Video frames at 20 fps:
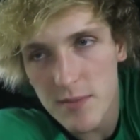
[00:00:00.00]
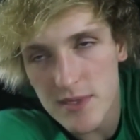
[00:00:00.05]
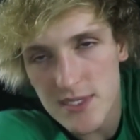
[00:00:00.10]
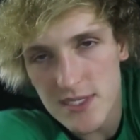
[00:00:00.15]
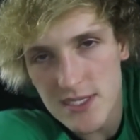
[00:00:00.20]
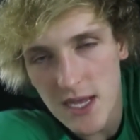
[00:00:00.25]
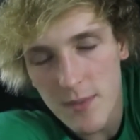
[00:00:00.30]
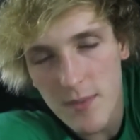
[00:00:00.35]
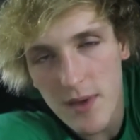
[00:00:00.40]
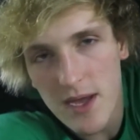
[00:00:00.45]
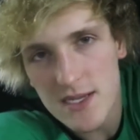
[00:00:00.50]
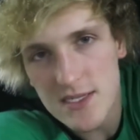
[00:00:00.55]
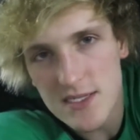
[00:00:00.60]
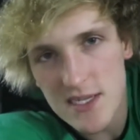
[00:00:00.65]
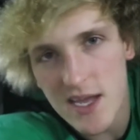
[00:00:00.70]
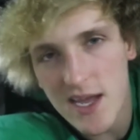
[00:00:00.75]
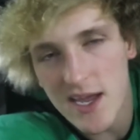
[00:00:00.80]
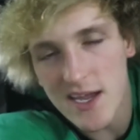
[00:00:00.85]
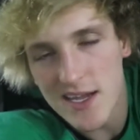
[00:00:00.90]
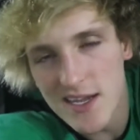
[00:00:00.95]
but semi is
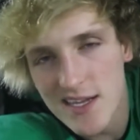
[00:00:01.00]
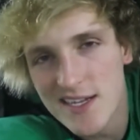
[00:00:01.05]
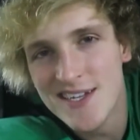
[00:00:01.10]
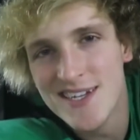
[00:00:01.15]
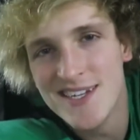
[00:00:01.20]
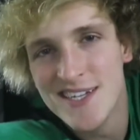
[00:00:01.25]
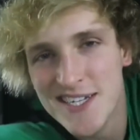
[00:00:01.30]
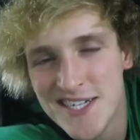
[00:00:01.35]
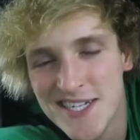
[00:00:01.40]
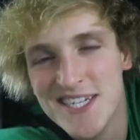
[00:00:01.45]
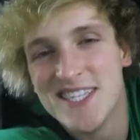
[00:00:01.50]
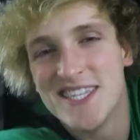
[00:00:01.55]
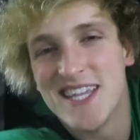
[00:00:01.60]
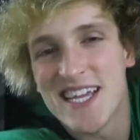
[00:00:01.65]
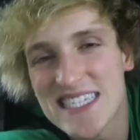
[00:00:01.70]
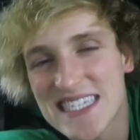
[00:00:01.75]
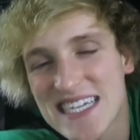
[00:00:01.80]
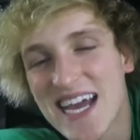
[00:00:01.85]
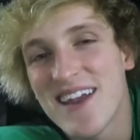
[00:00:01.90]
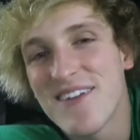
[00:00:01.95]
like,
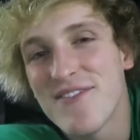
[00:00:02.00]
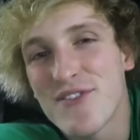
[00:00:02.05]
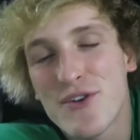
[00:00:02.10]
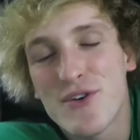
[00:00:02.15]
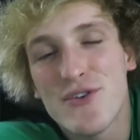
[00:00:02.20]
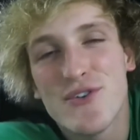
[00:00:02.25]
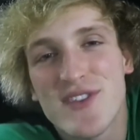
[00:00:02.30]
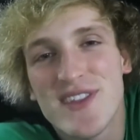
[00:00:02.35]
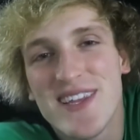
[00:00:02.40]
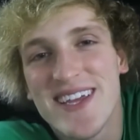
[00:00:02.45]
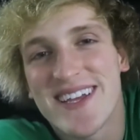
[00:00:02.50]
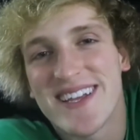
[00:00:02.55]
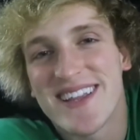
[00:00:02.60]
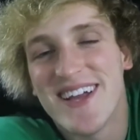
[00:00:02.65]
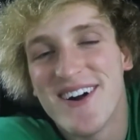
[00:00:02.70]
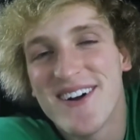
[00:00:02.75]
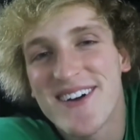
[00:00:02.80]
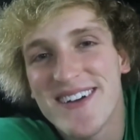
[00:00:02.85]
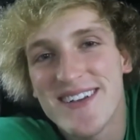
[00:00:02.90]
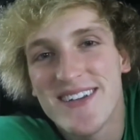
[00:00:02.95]
that's kind of a cool thing,
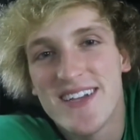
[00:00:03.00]
Logan.